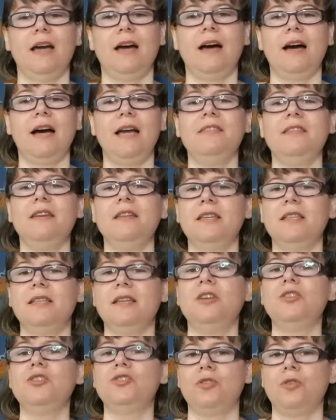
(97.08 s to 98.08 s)
I think that
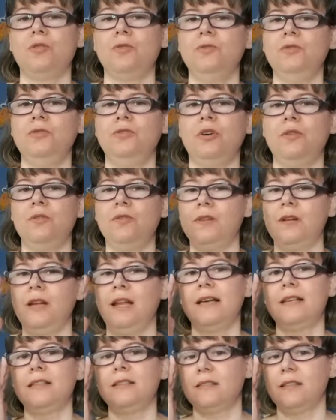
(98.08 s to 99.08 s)
I showed on the
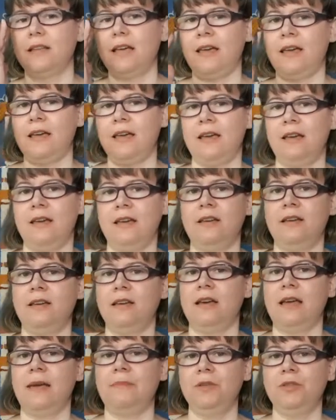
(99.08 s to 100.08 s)
last
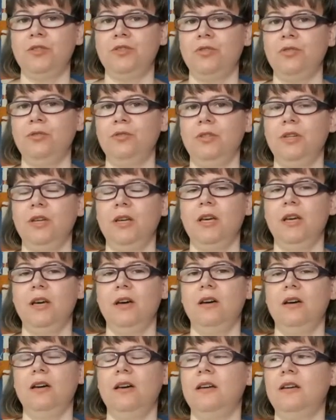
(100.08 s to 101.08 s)
episode,
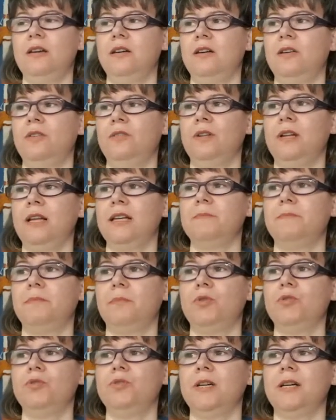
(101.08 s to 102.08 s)
on the last
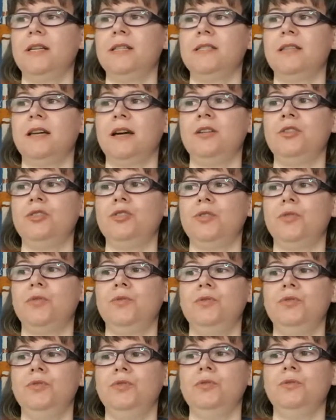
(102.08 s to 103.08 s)
podcast, I
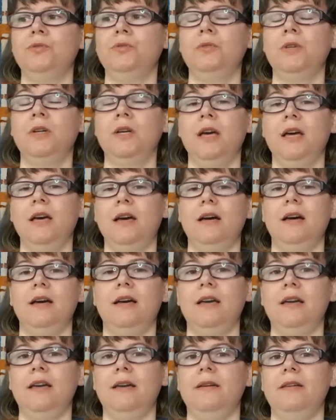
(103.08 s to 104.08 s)
showed you,
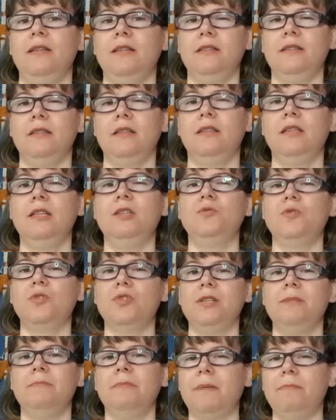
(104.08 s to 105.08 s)
this
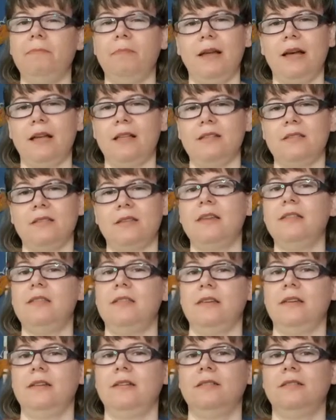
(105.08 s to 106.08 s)
was in my plans, I
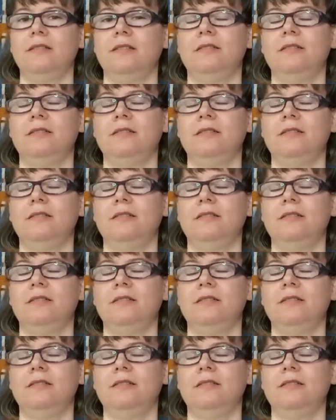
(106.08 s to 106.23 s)
think.